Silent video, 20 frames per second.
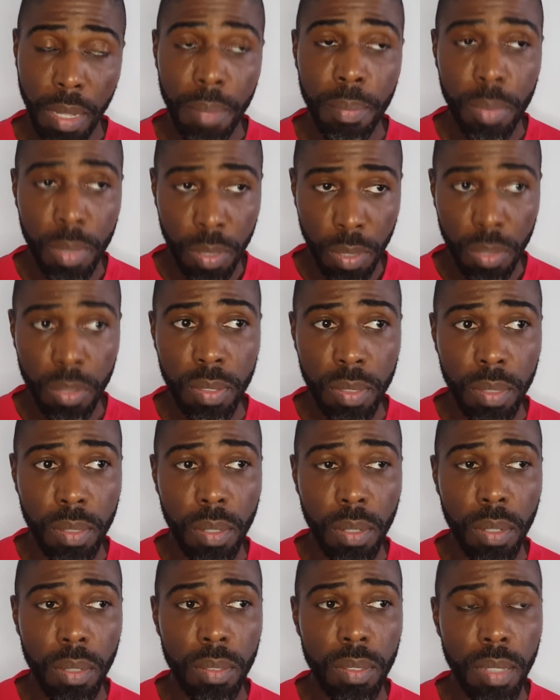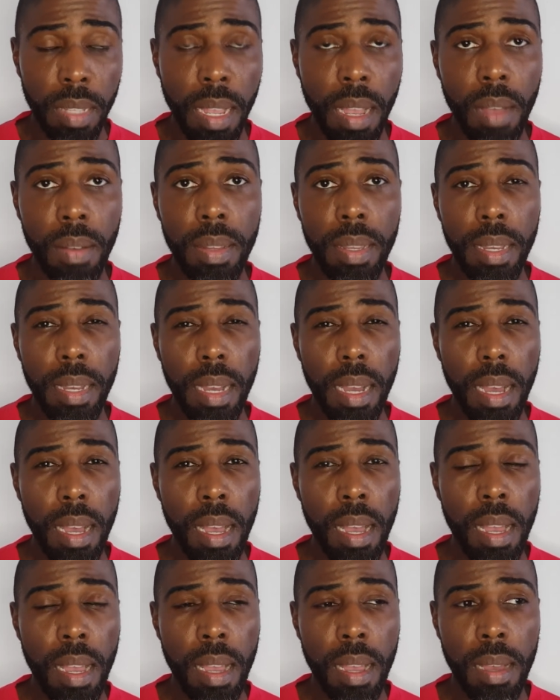I'm closing quotes now.
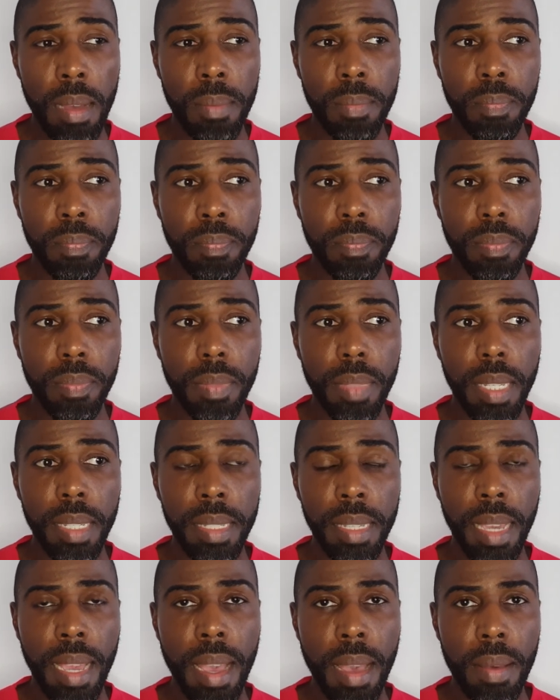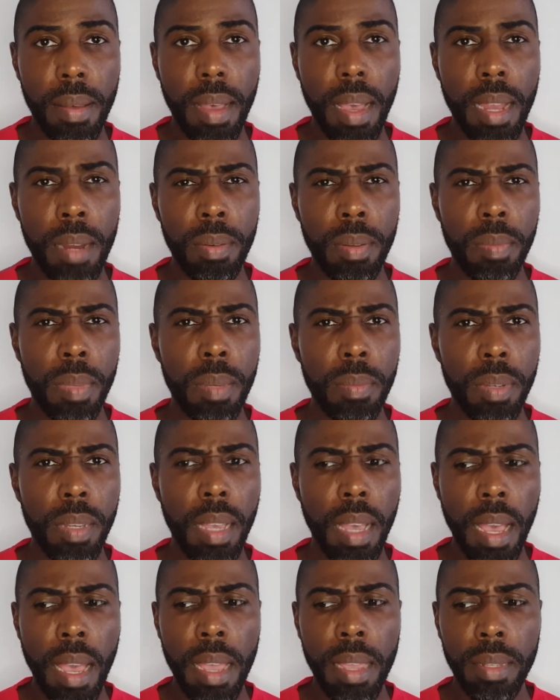I remember
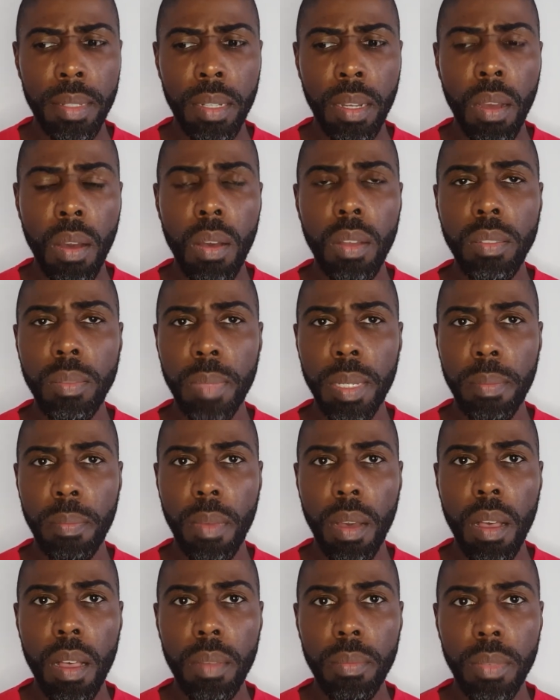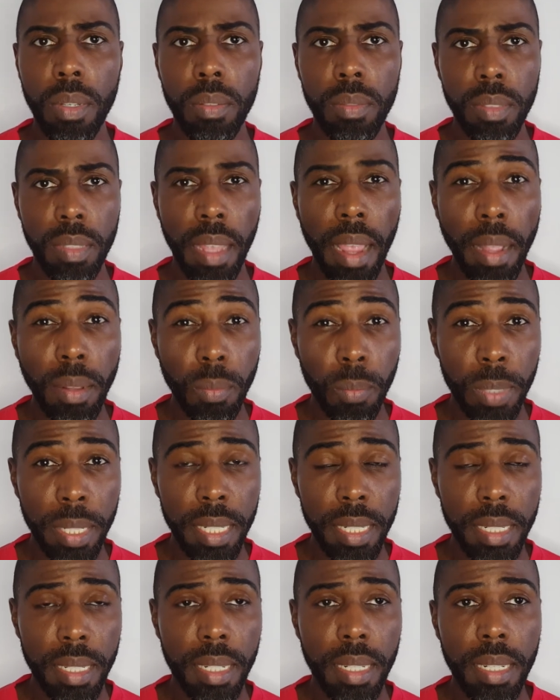I called my mom on that
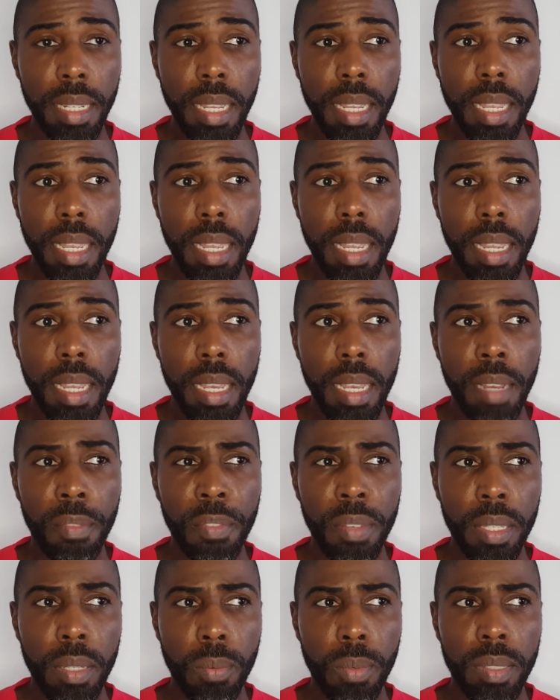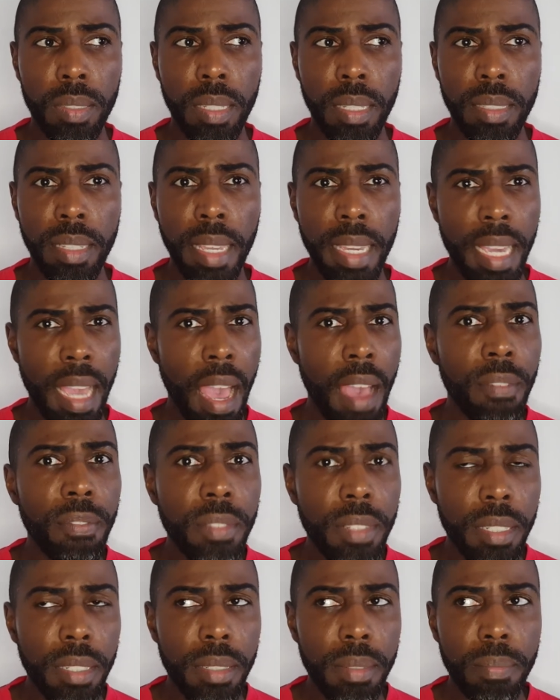week. I think it was the day
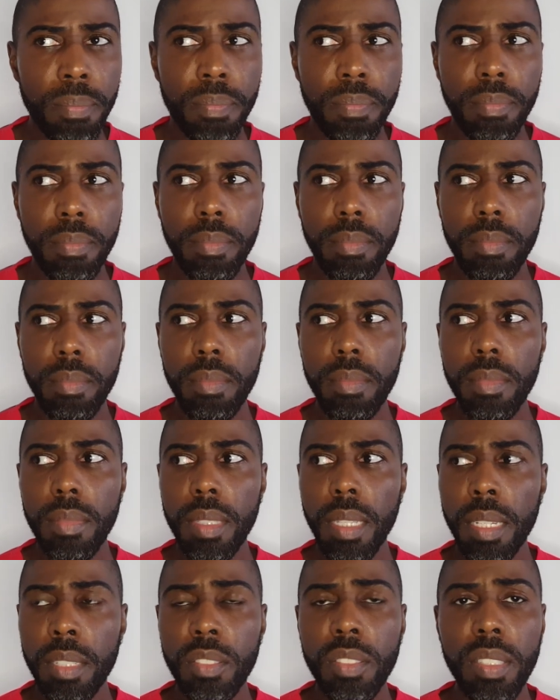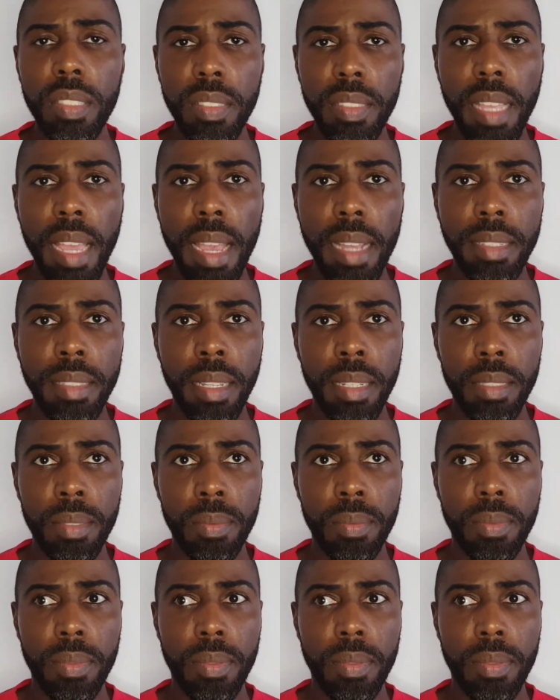after, and she said that